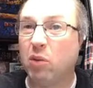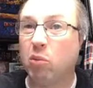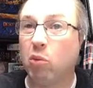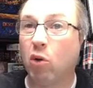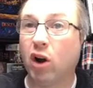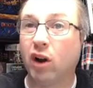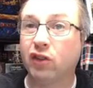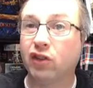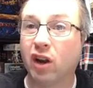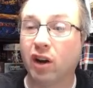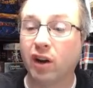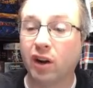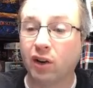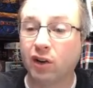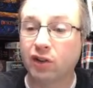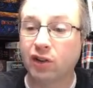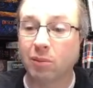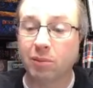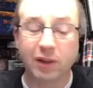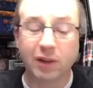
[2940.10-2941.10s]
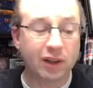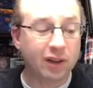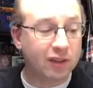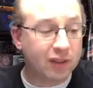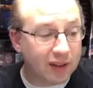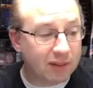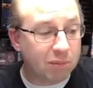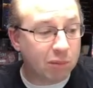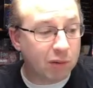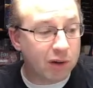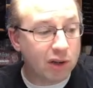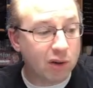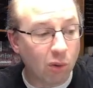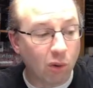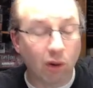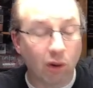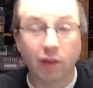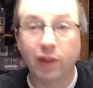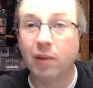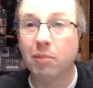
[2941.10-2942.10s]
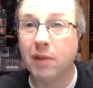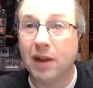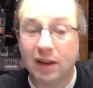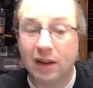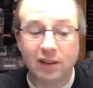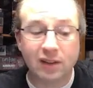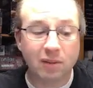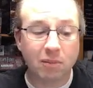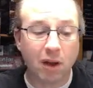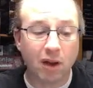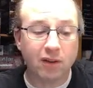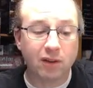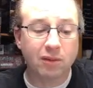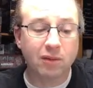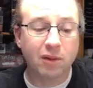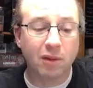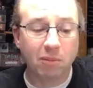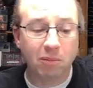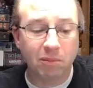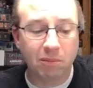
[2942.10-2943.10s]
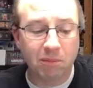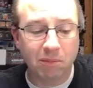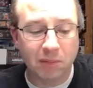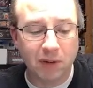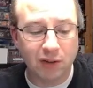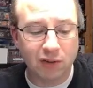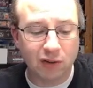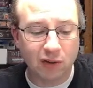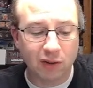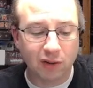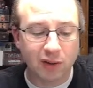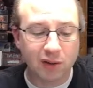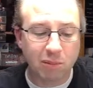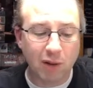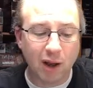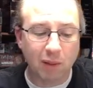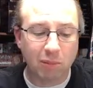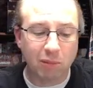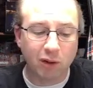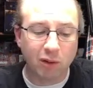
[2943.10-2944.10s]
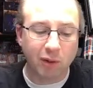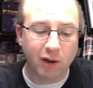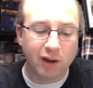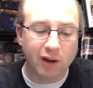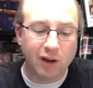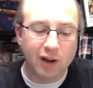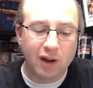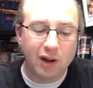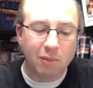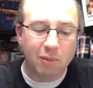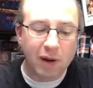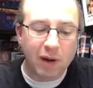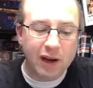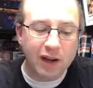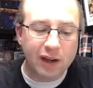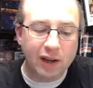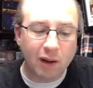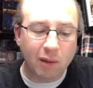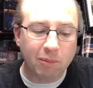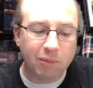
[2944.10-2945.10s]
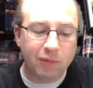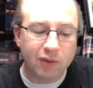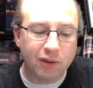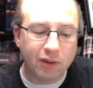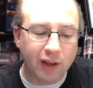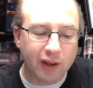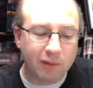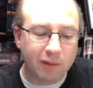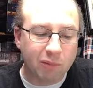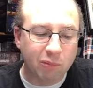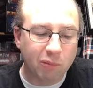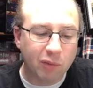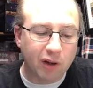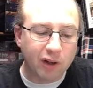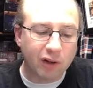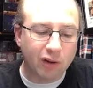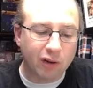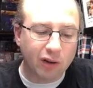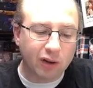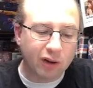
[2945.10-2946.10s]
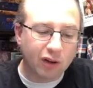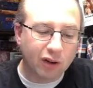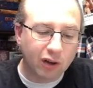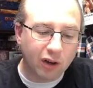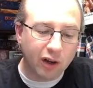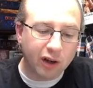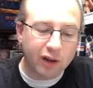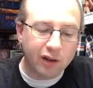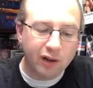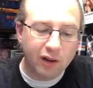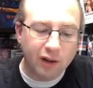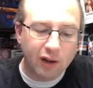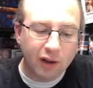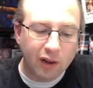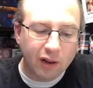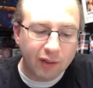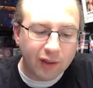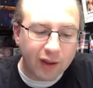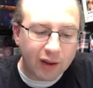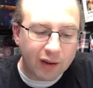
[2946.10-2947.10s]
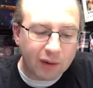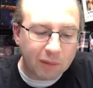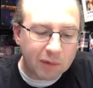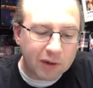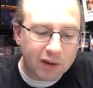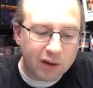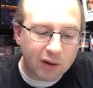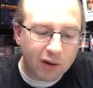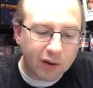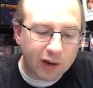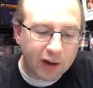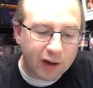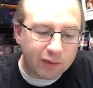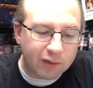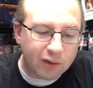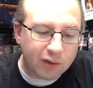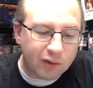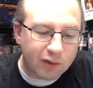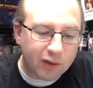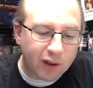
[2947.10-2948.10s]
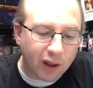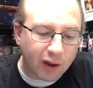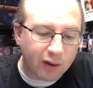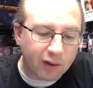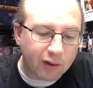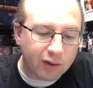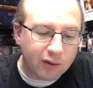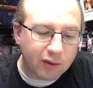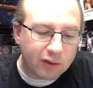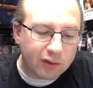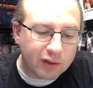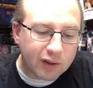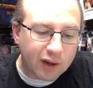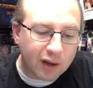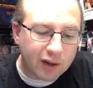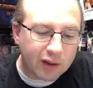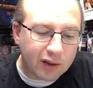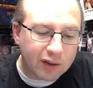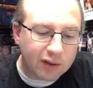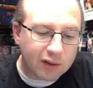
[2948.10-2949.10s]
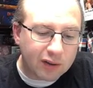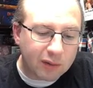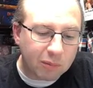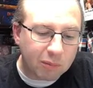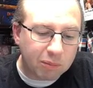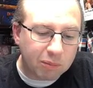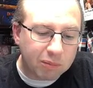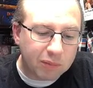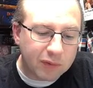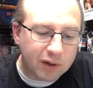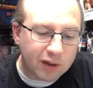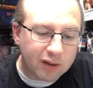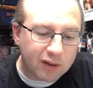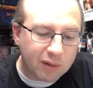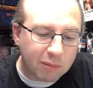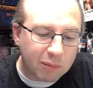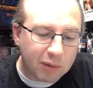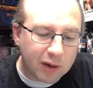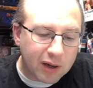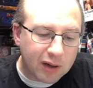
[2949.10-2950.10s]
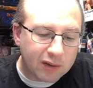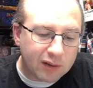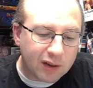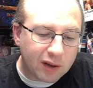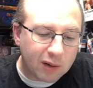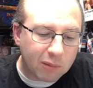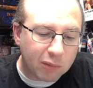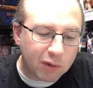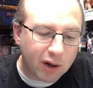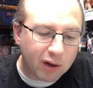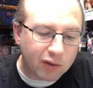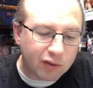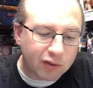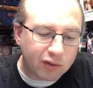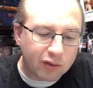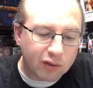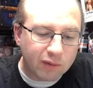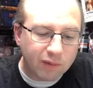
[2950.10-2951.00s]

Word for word: wash on it or something, because that's pretty cool. That makes the monster, the miniature at least pop a little bit. Painting up to like really look good. That I mean, you don't have to do that. You just got to get some get some paints, get a brush,